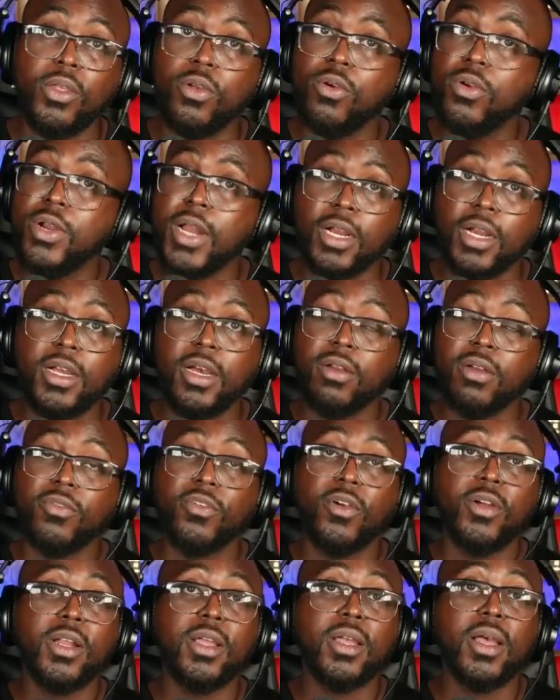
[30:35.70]
You're not
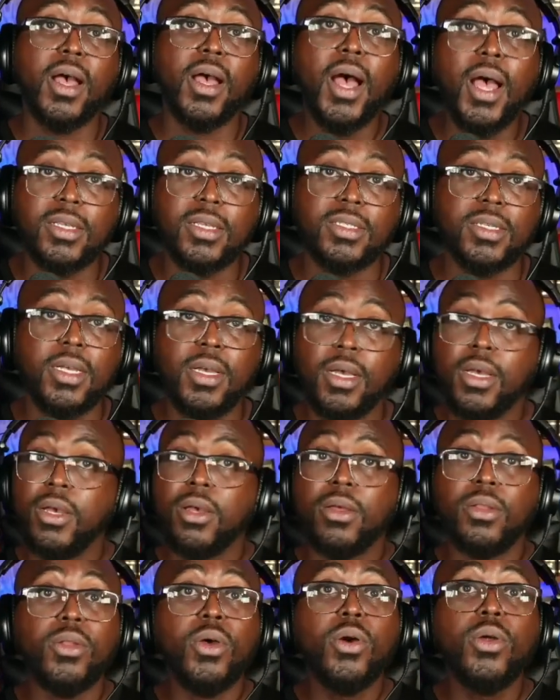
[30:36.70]
converting us.
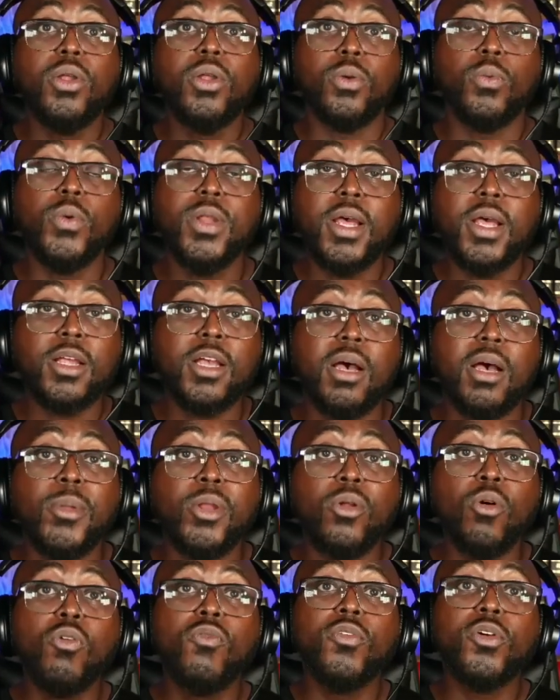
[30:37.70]
No, no, we're not
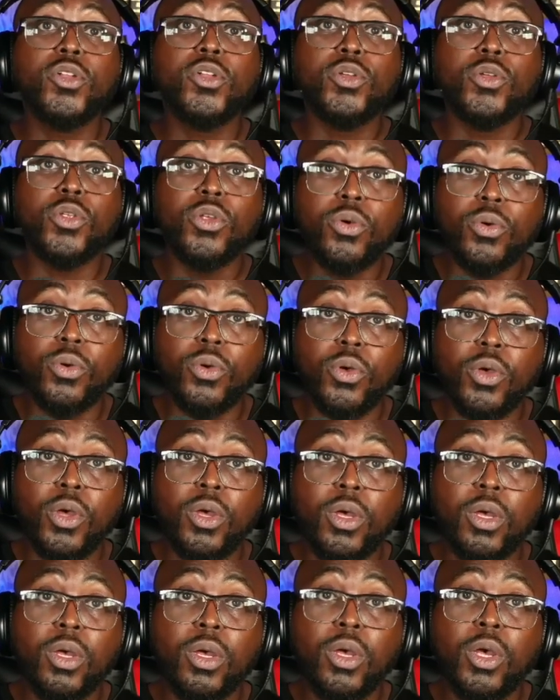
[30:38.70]
coming over to you
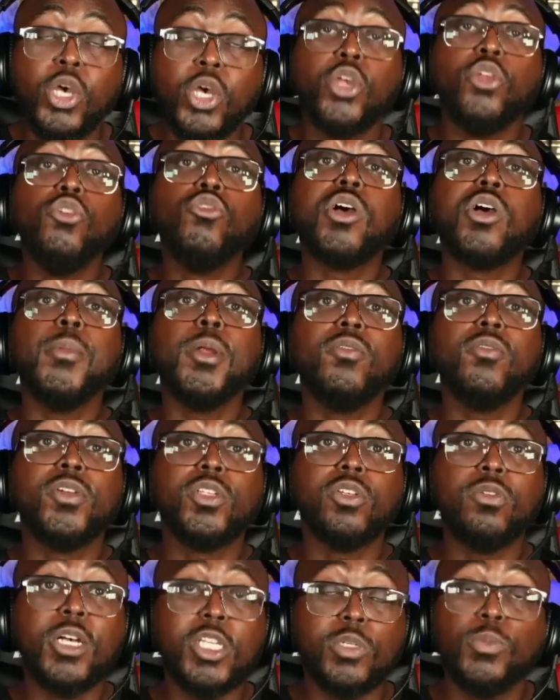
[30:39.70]
you coming over
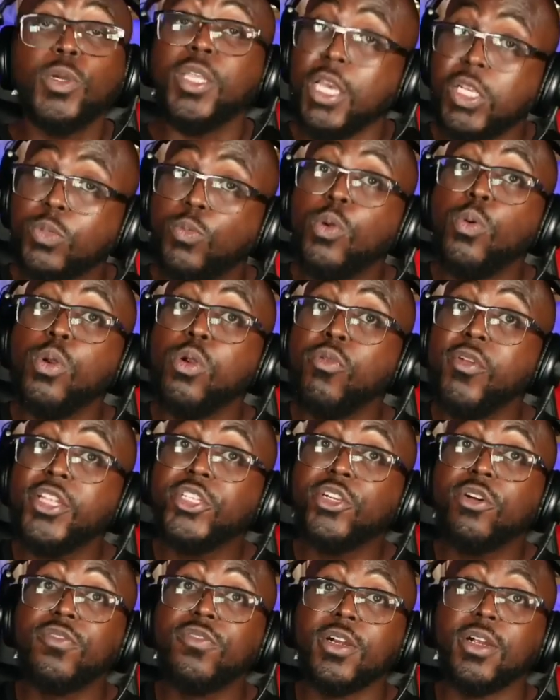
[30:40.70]
to us. But yes, we will
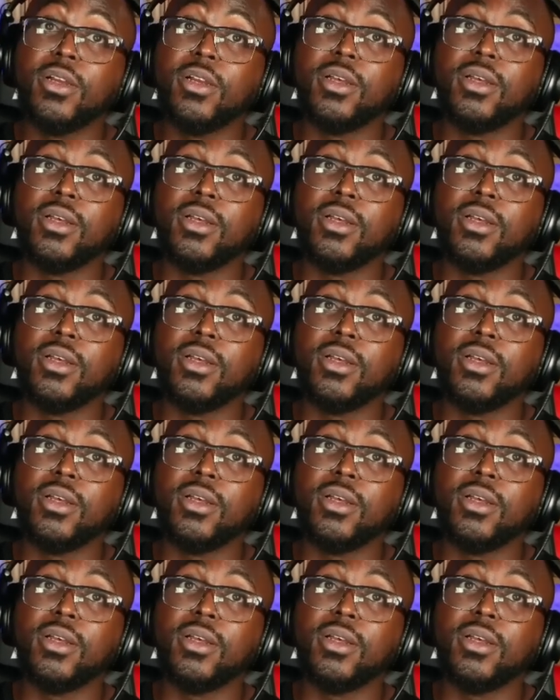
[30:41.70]
reach over,